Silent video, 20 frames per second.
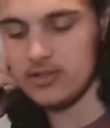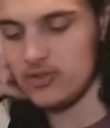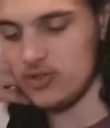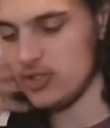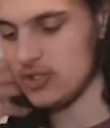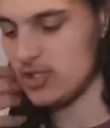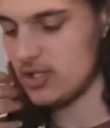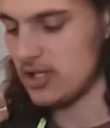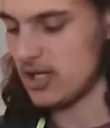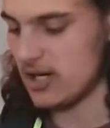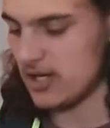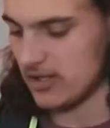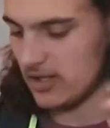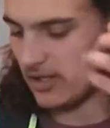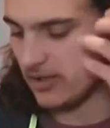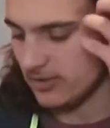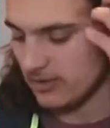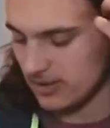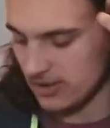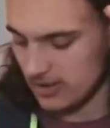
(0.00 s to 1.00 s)
just like
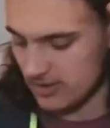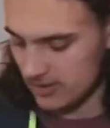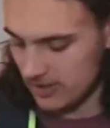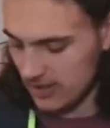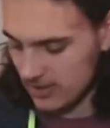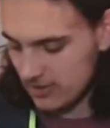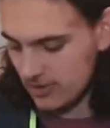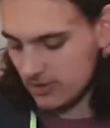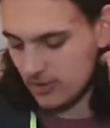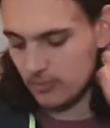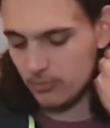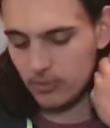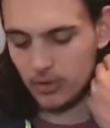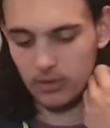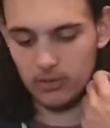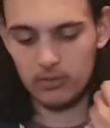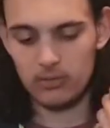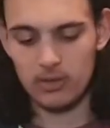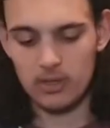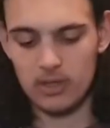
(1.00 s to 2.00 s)
that. It's that
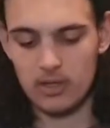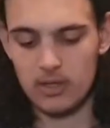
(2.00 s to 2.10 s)
simple.